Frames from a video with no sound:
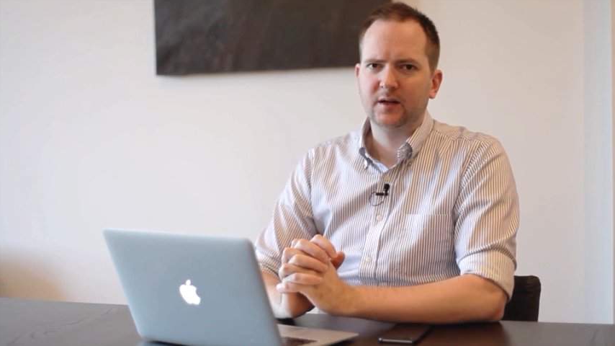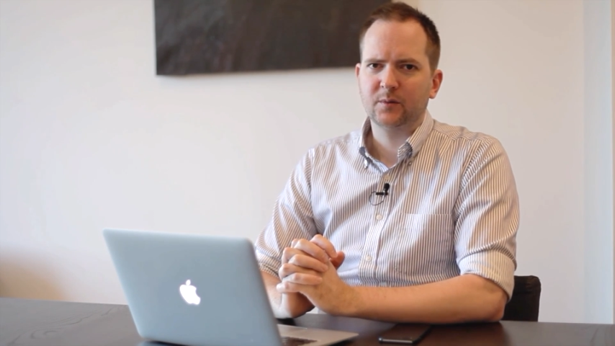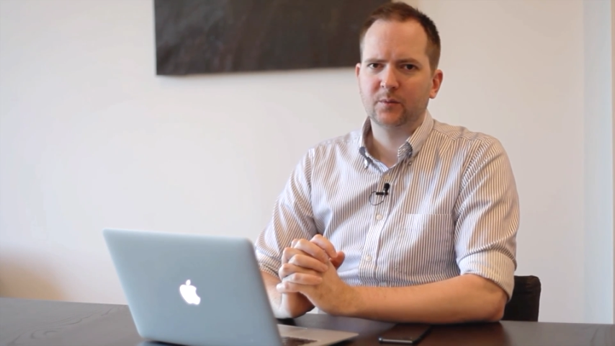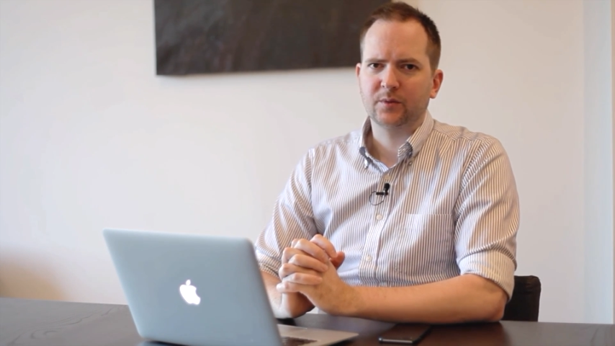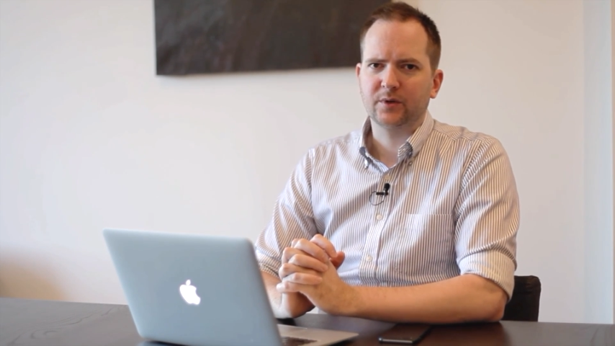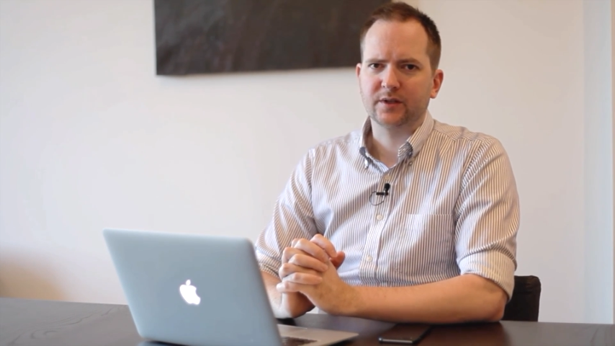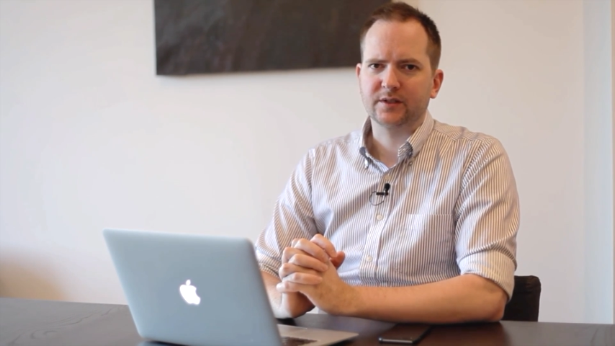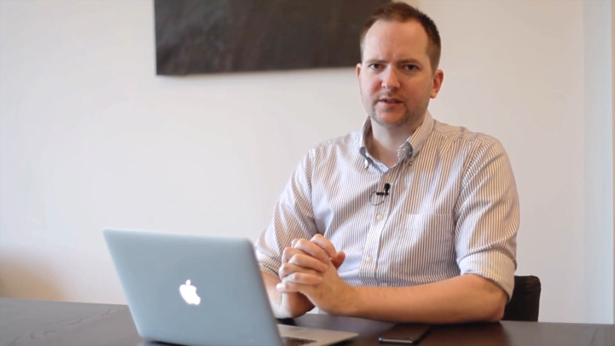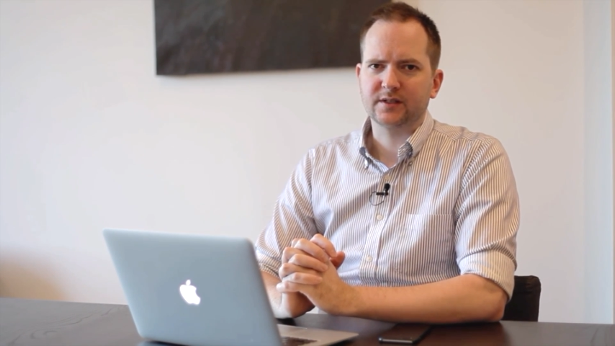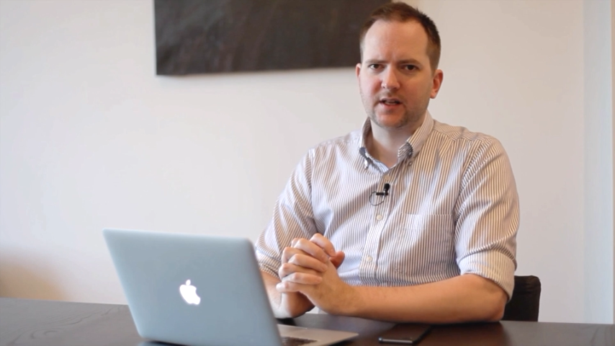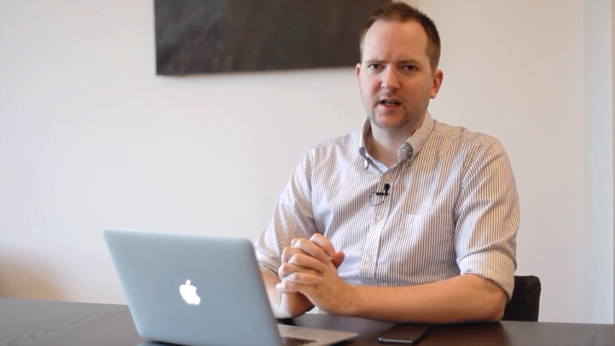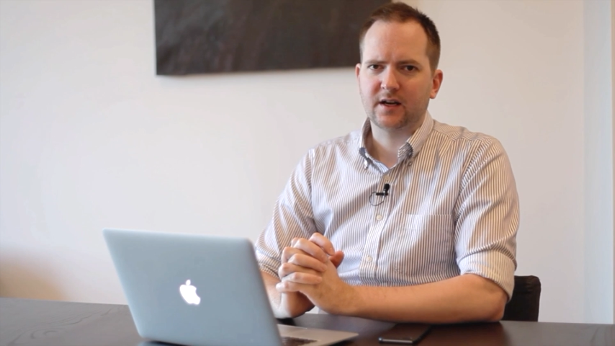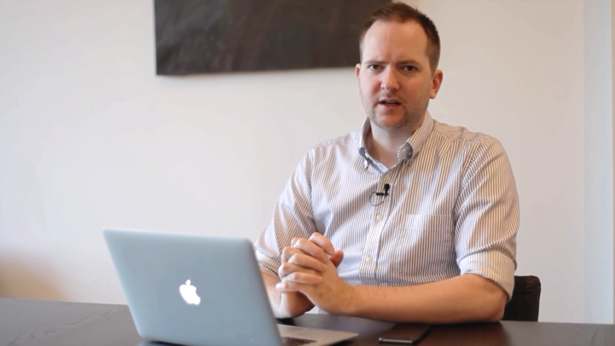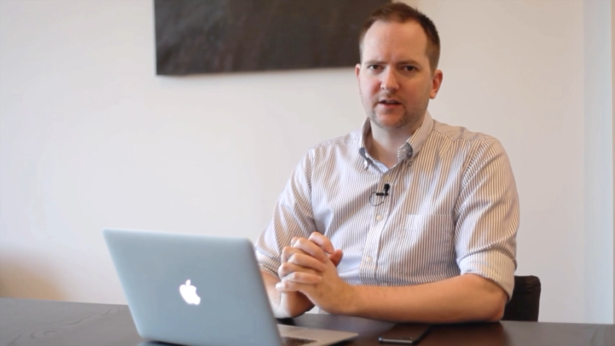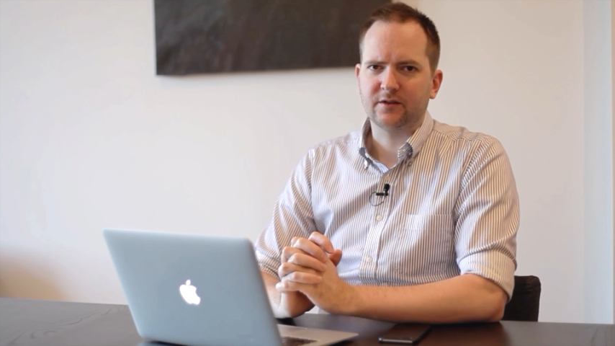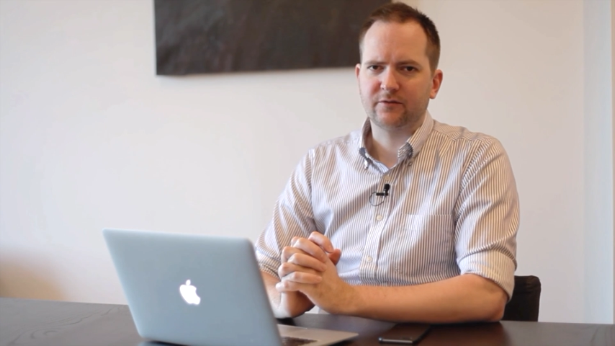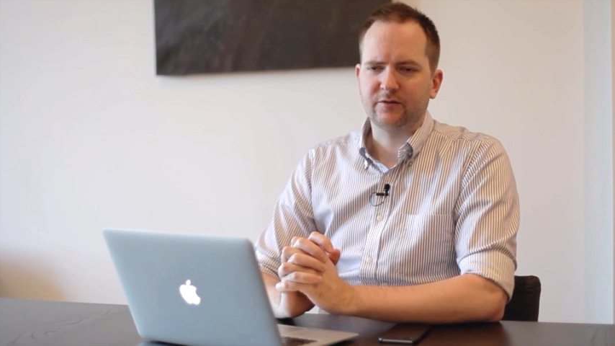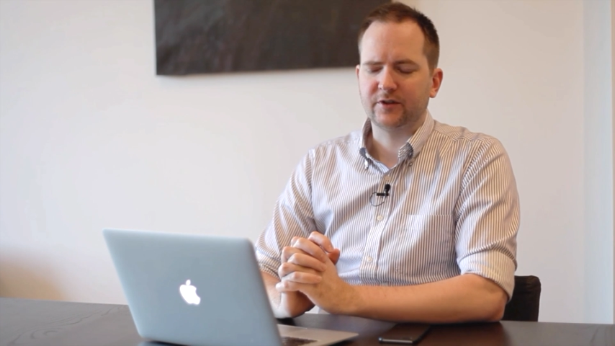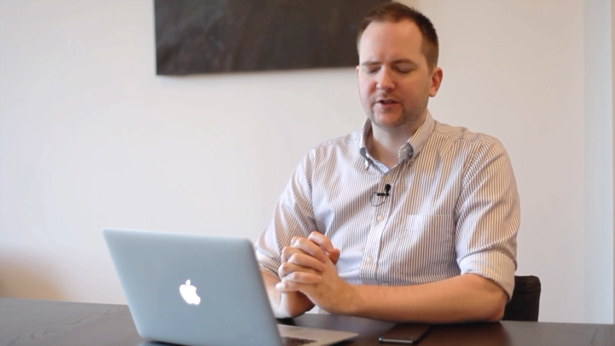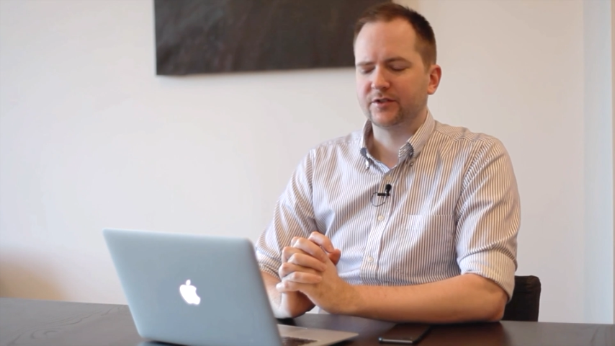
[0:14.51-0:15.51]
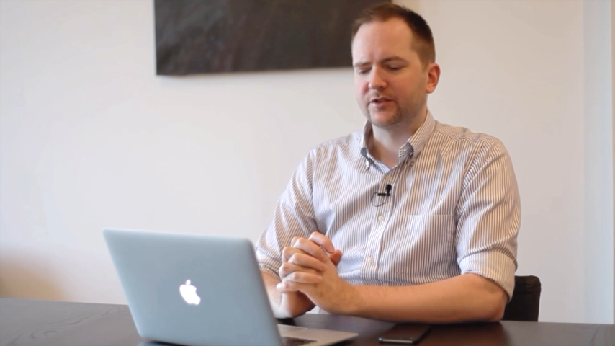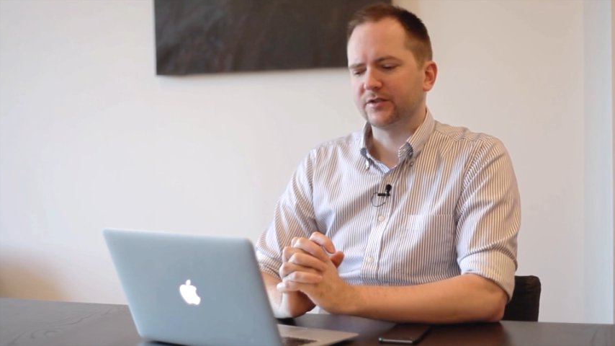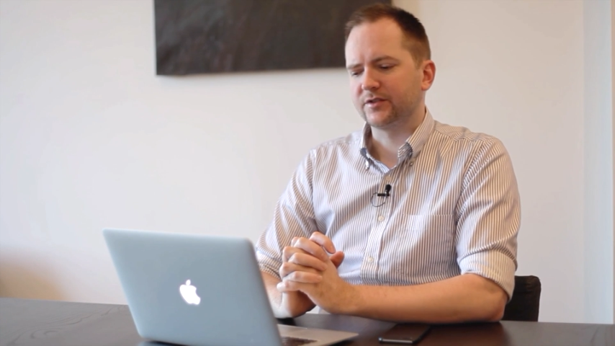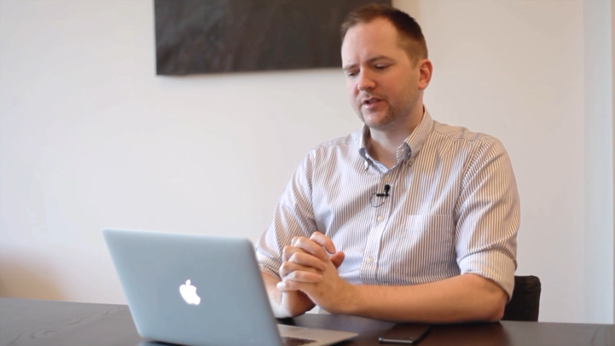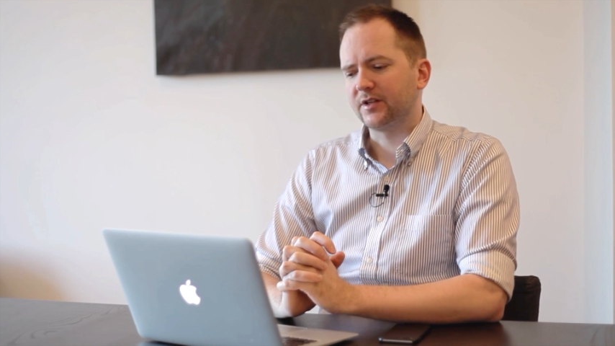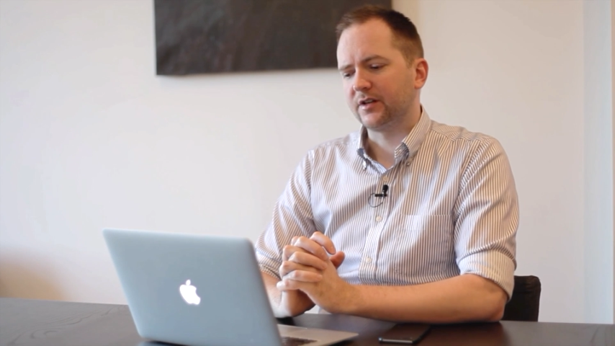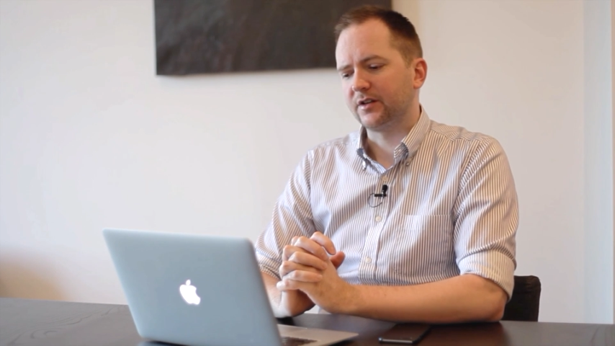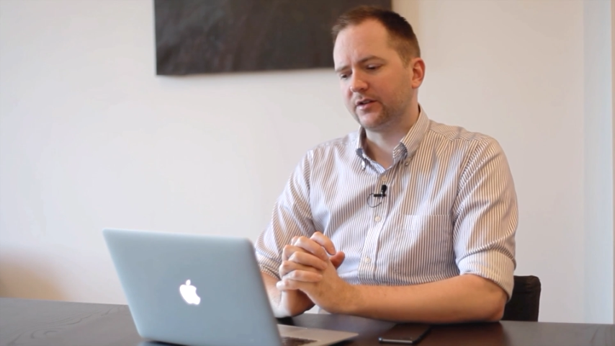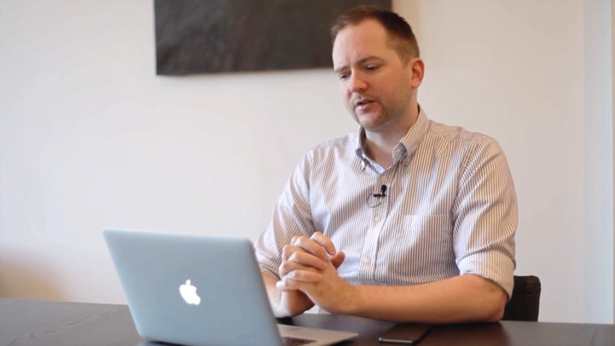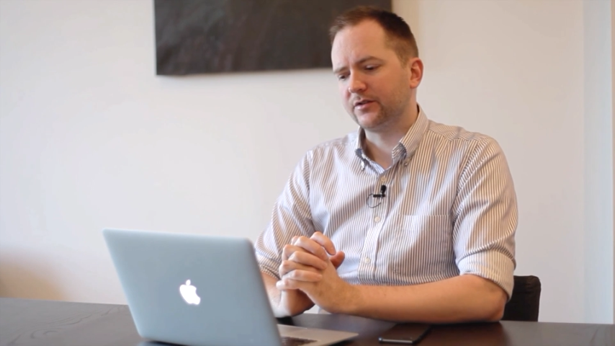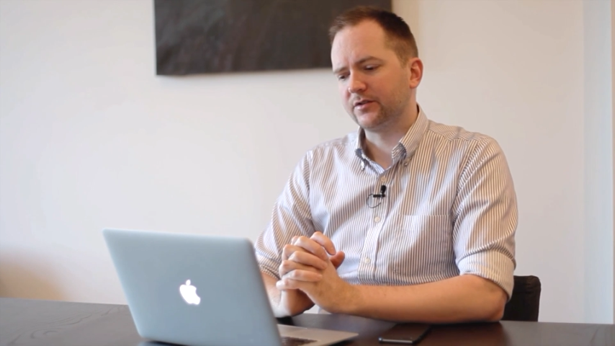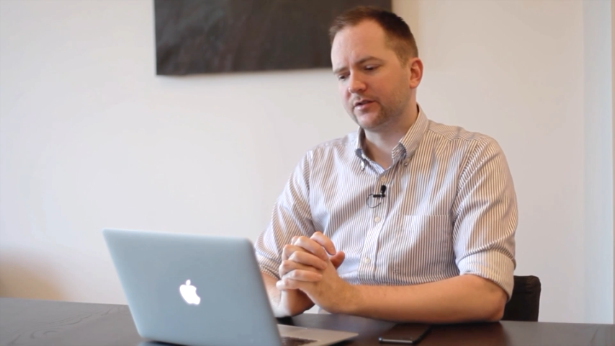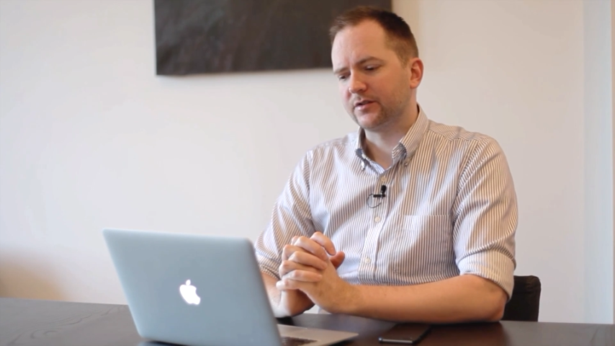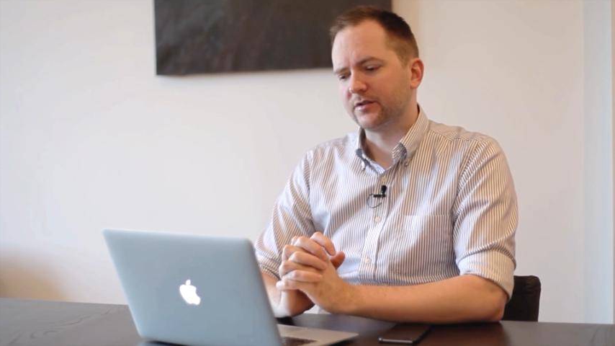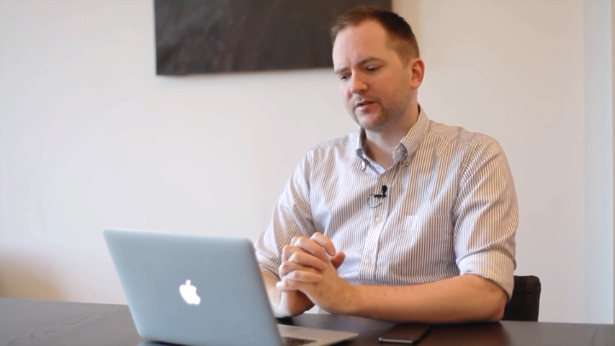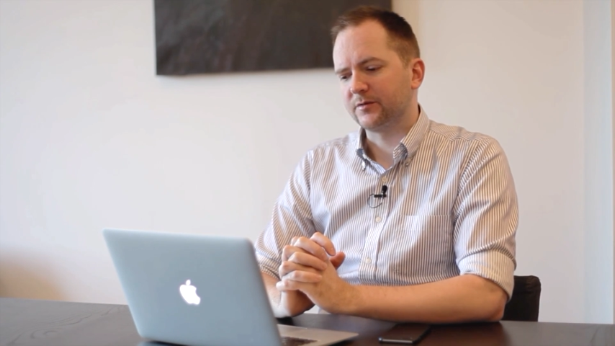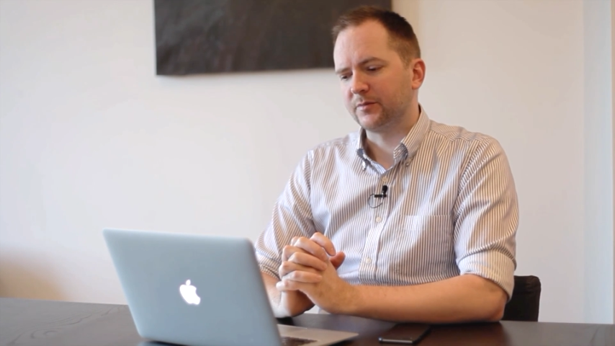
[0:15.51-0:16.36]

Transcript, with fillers: brings a lot of the features that our users